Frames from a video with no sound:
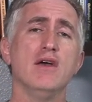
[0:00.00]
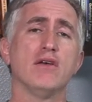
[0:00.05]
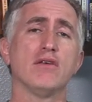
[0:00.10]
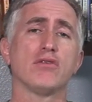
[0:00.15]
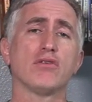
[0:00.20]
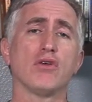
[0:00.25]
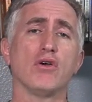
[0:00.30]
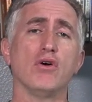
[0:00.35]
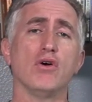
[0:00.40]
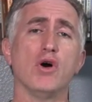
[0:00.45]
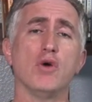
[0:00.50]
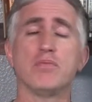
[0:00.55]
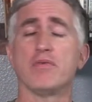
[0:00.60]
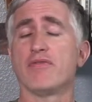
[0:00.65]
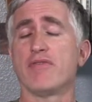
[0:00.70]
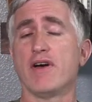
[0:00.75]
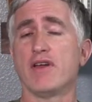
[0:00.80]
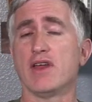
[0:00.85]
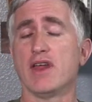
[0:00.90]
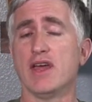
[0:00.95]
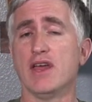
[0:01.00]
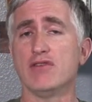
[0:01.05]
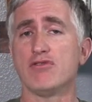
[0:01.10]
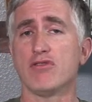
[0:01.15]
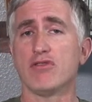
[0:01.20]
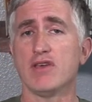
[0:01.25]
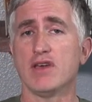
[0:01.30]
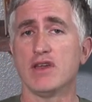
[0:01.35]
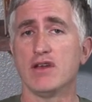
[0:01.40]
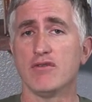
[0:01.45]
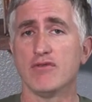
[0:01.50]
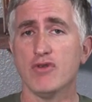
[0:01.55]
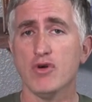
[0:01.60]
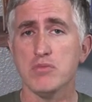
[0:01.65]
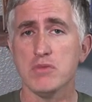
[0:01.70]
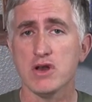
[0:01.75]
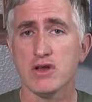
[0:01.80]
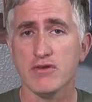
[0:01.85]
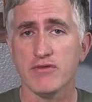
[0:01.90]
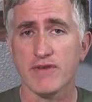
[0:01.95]
So I hope you found it interesting and
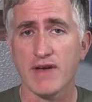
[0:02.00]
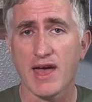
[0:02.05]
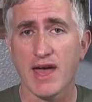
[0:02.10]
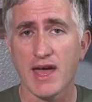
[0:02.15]
informative,